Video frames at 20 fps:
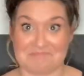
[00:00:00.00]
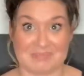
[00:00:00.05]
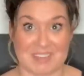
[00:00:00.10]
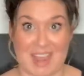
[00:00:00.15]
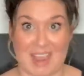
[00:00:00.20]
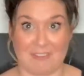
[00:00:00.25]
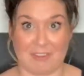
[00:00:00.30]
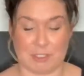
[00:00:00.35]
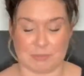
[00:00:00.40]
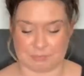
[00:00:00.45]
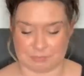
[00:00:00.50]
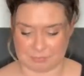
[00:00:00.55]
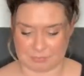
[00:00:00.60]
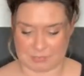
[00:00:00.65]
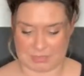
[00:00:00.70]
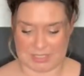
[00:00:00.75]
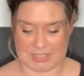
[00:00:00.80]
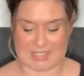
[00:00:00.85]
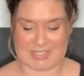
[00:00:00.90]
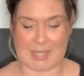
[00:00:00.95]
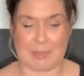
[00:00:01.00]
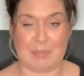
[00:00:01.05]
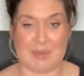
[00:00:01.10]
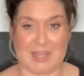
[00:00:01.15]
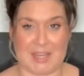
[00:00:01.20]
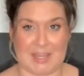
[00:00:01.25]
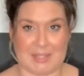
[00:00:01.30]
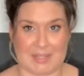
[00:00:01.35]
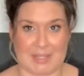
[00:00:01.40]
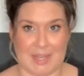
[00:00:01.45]
ever, unless I pick
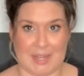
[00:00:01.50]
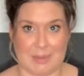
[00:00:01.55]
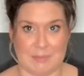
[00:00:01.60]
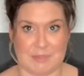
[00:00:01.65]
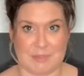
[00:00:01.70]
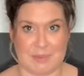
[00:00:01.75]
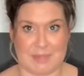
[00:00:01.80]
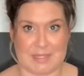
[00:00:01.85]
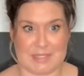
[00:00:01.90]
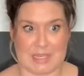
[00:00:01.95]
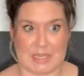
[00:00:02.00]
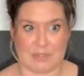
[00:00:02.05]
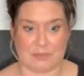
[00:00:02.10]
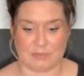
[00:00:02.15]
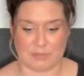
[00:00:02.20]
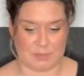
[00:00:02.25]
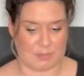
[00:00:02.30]
out the items myself.